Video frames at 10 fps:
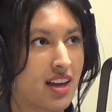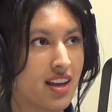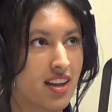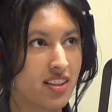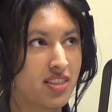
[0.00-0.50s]

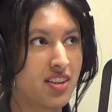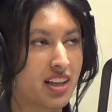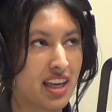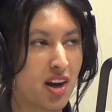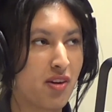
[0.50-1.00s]
just
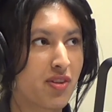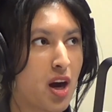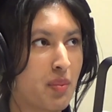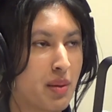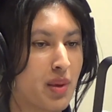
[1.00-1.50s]

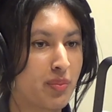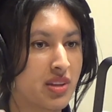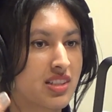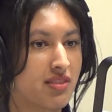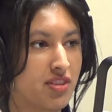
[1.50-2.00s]
looking over
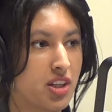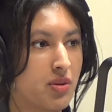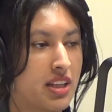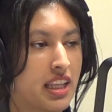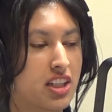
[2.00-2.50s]
all my
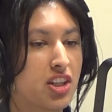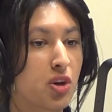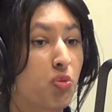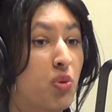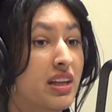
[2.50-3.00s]
memories of you
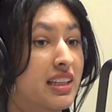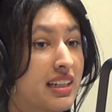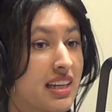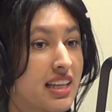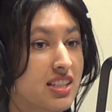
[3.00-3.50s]
and
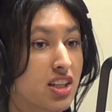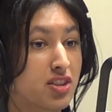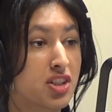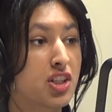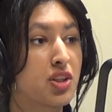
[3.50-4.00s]
your
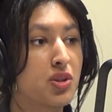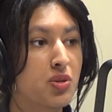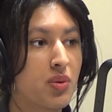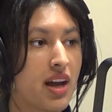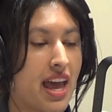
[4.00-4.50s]
willingness
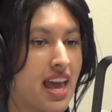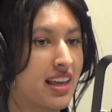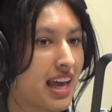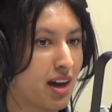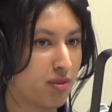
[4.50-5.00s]

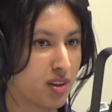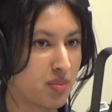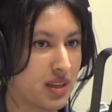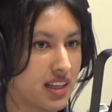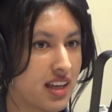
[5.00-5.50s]
to
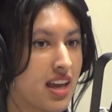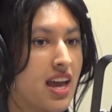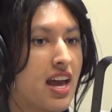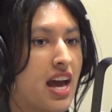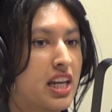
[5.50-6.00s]
hang out with
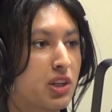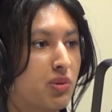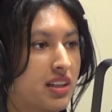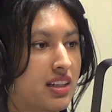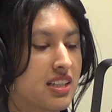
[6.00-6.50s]
me
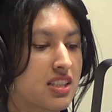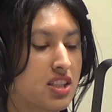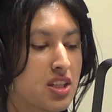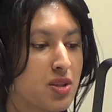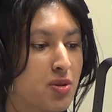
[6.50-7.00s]
and your
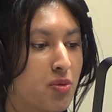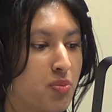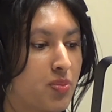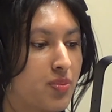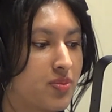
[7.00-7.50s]
willingness
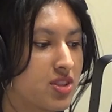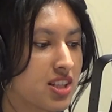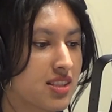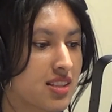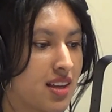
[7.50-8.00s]
to
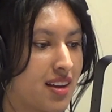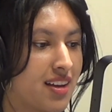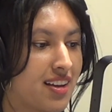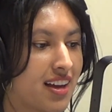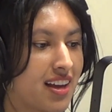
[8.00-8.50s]

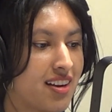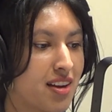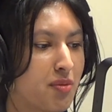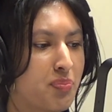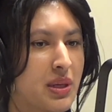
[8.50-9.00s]
just,
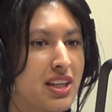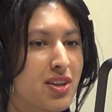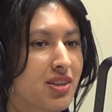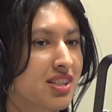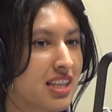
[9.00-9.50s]
I don't
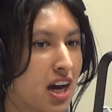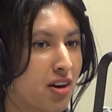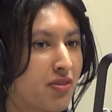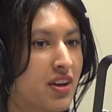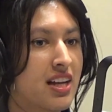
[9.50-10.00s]
know, be
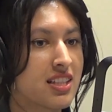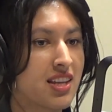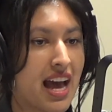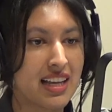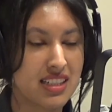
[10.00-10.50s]

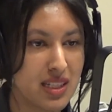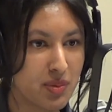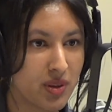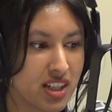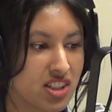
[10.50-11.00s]
yourself,
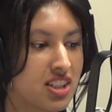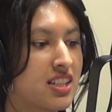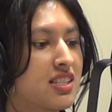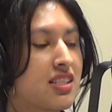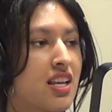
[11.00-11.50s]
to ask
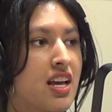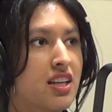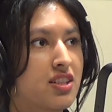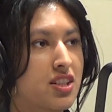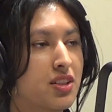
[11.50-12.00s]
deep
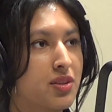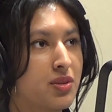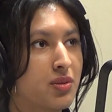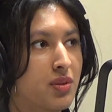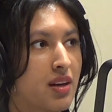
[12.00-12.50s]
questions,
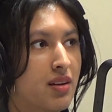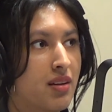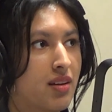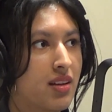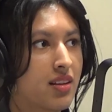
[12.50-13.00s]

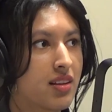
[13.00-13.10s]
to